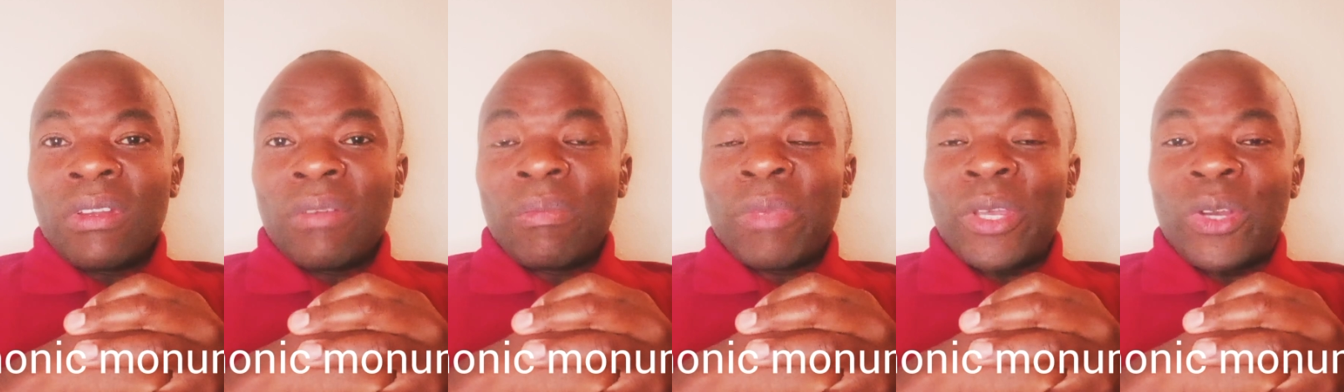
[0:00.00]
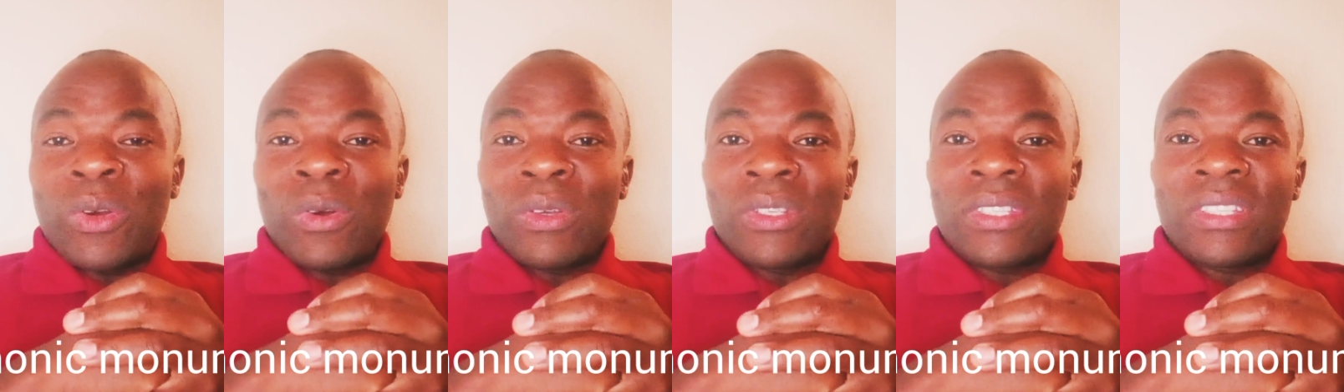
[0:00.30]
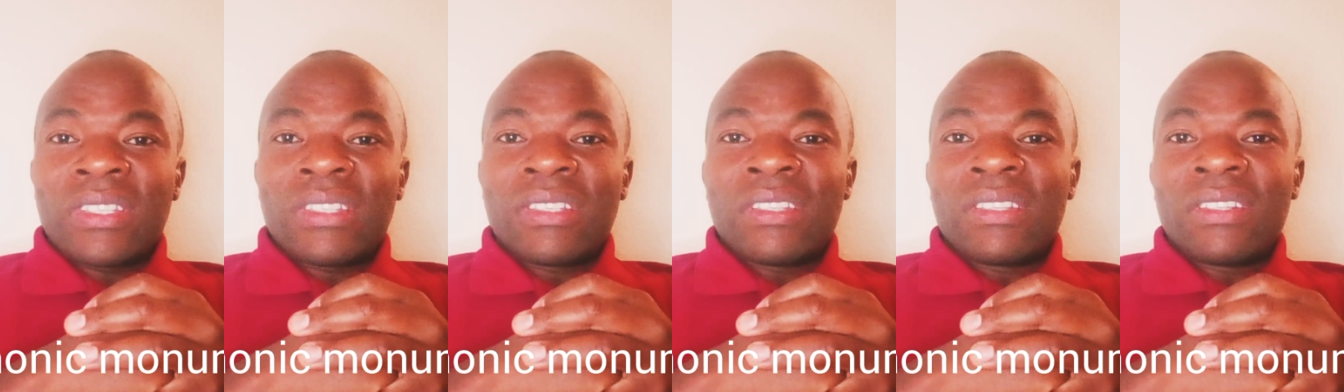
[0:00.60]
because
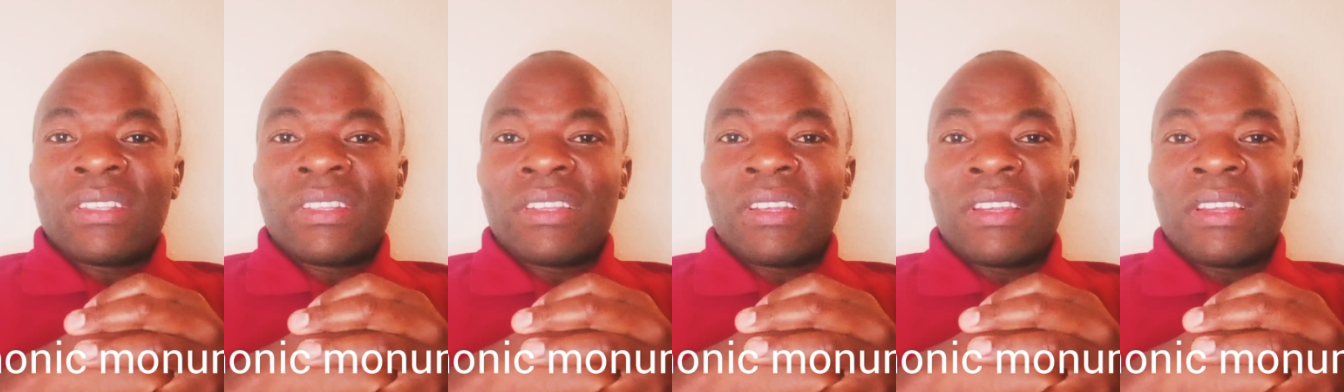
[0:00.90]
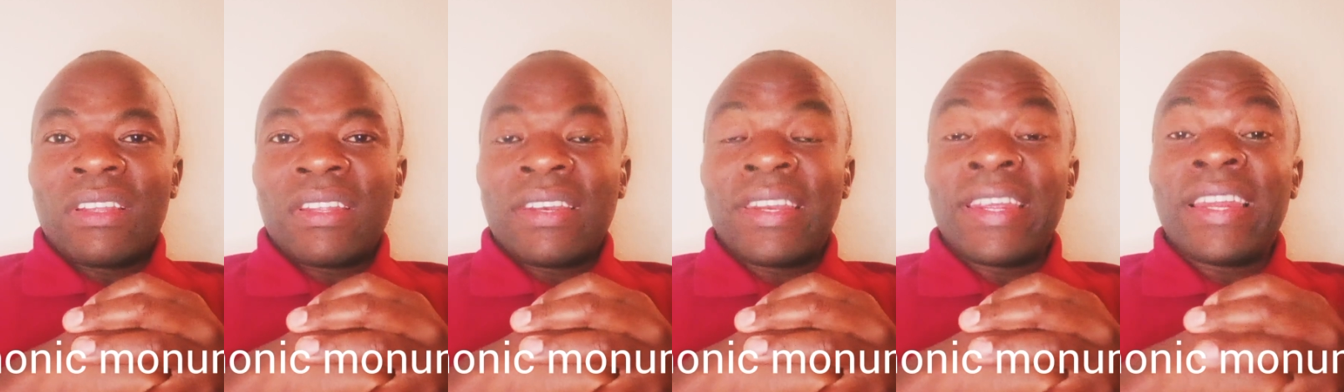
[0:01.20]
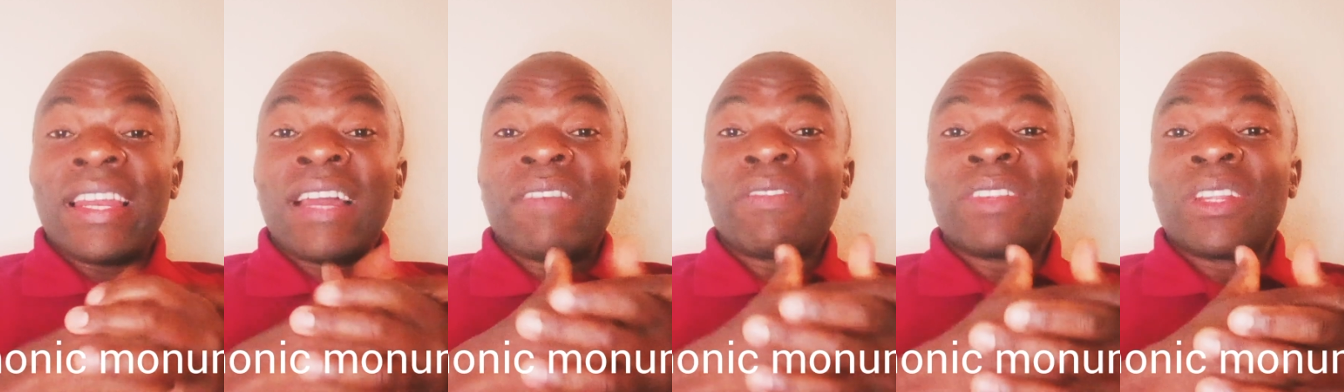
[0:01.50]

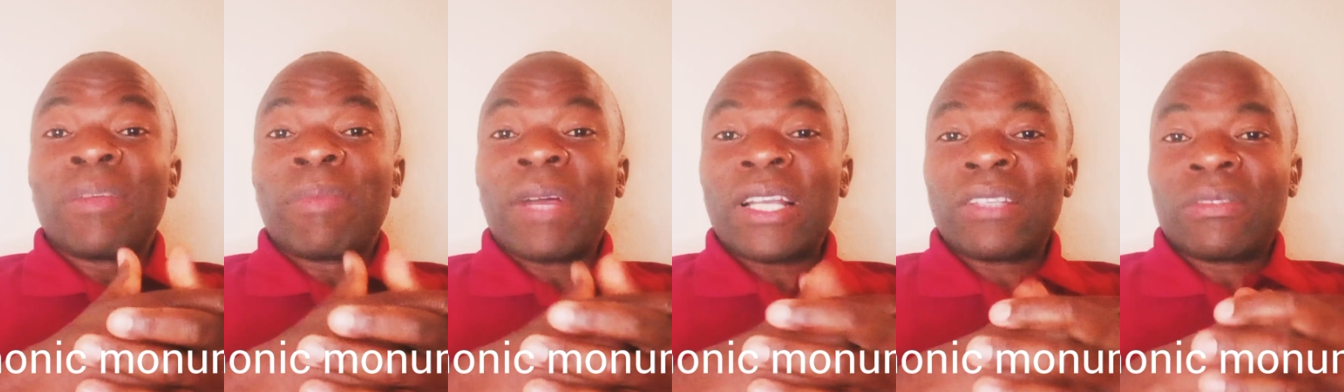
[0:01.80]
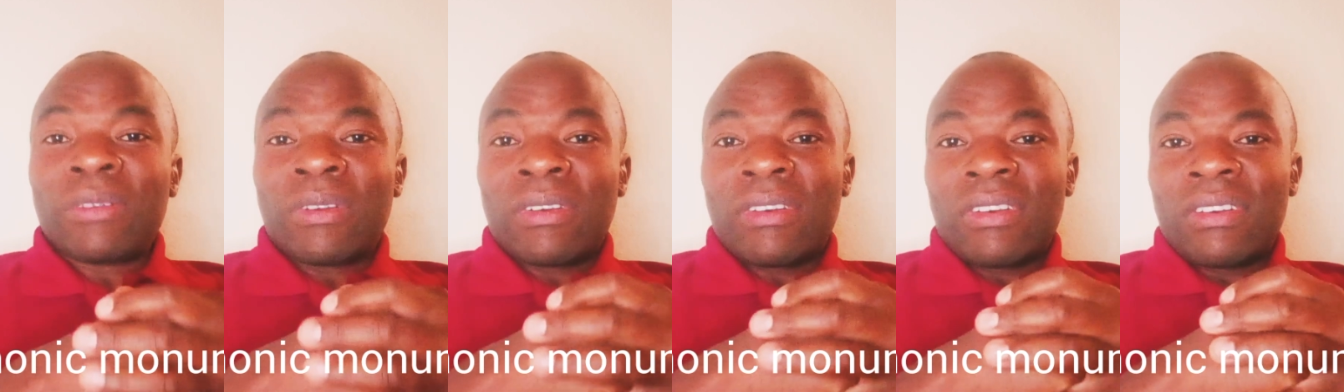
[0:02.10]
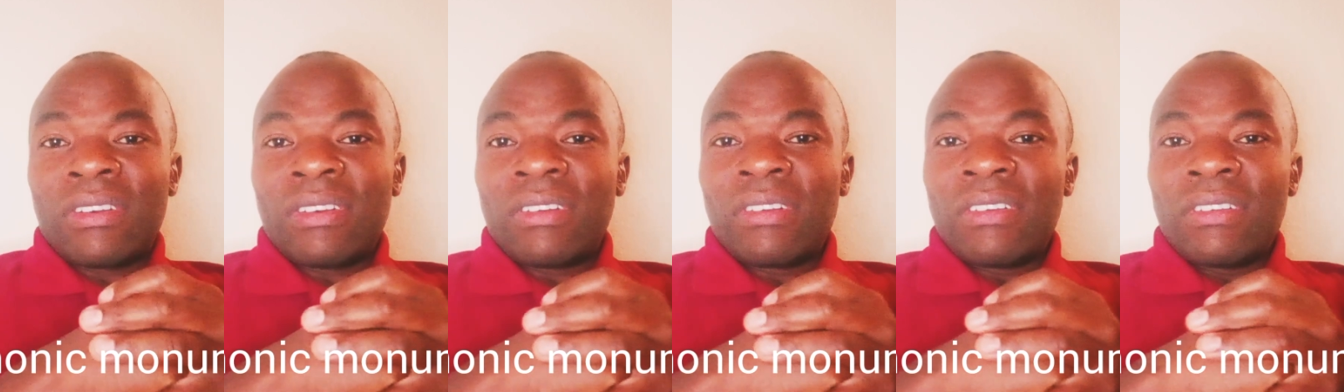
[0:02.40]
they loved the person.
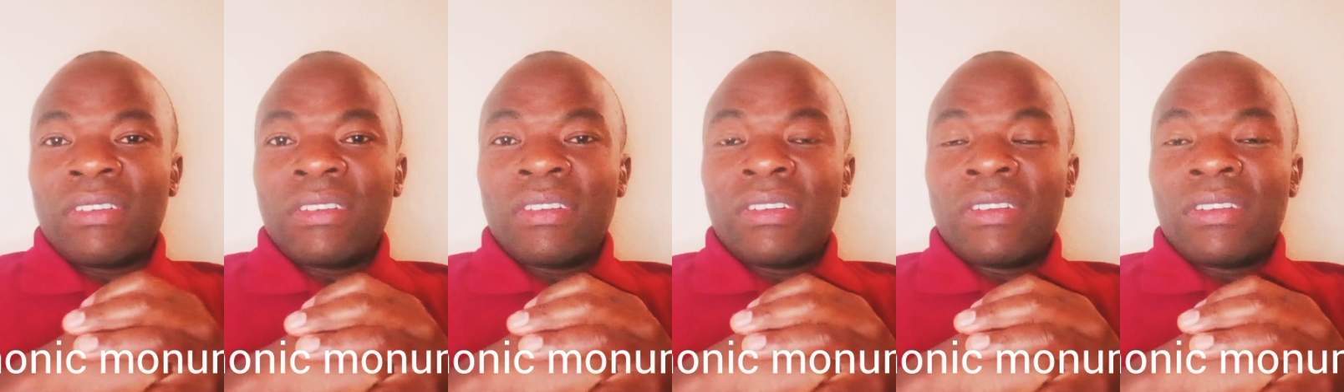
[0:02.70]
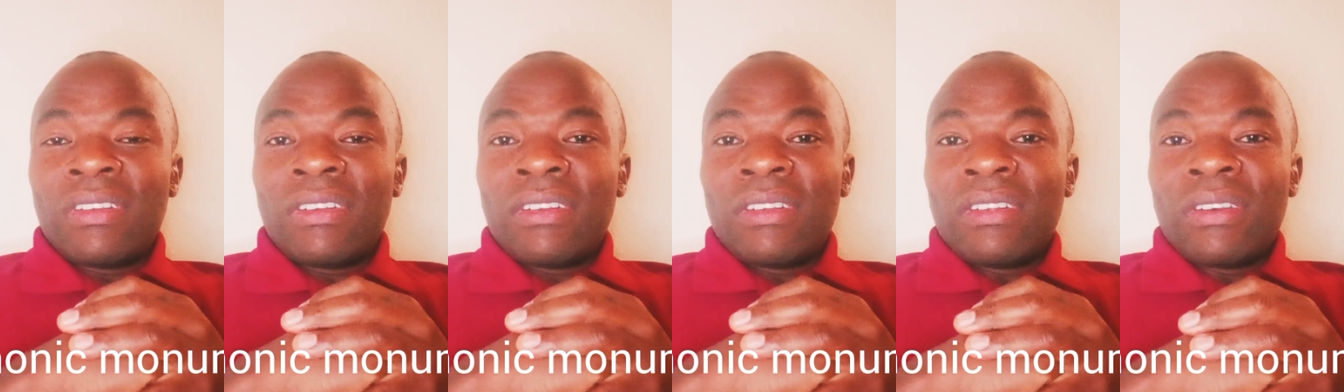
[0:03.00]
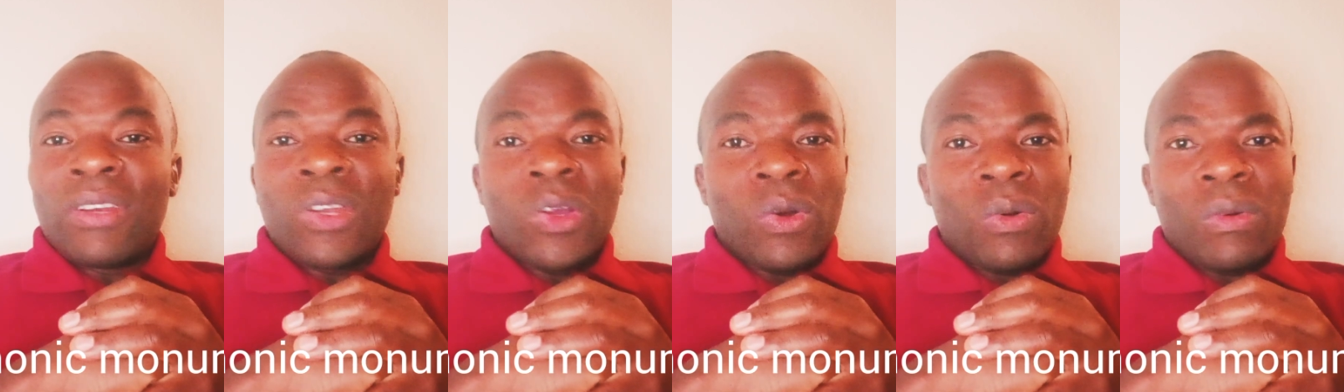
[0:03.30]

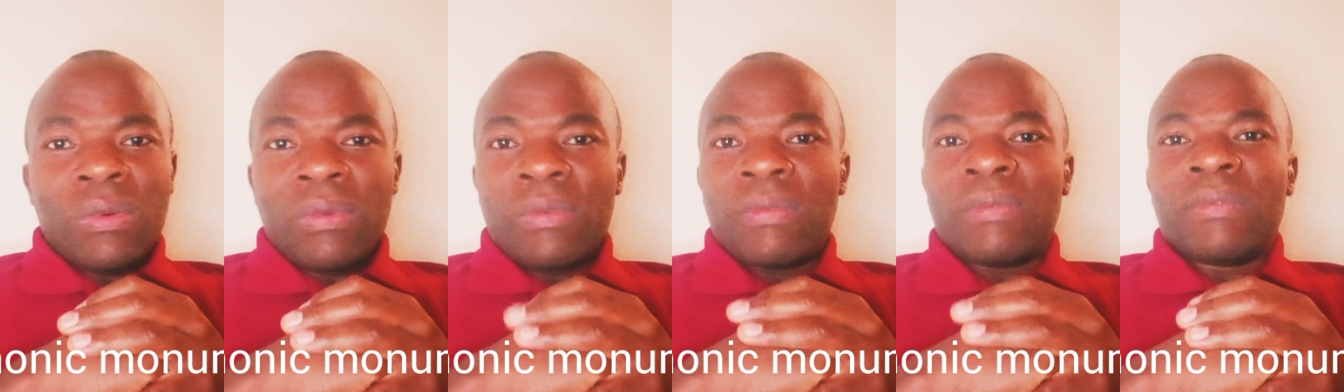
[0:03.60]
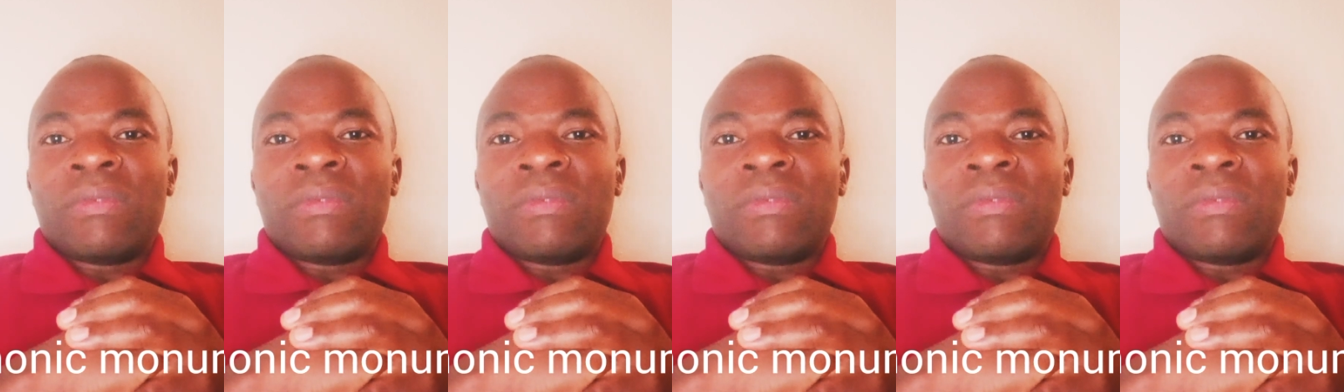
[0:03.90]
No.